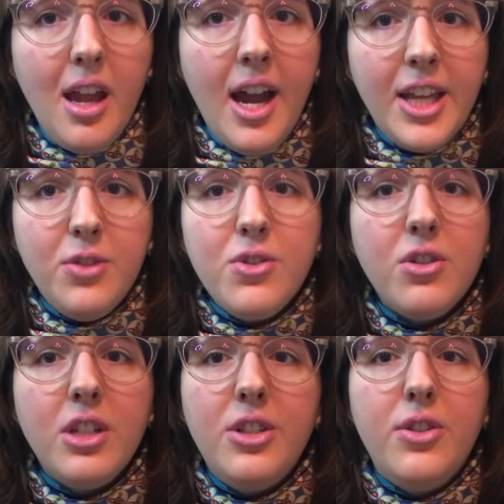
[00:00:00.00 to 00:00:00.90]
I
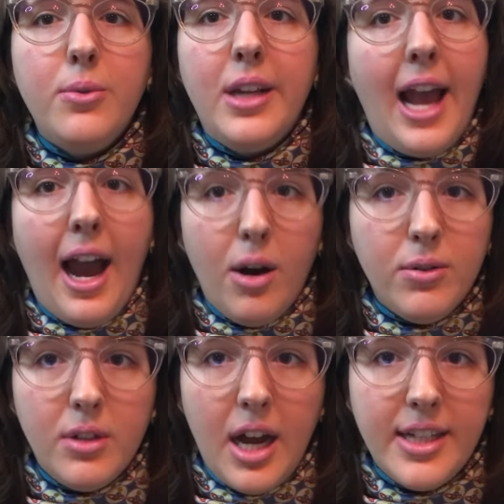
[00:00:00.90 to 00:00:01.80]
usually do an
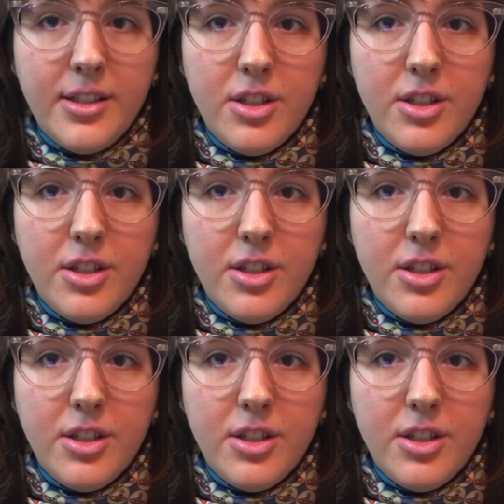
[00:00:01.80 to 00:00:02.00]
outline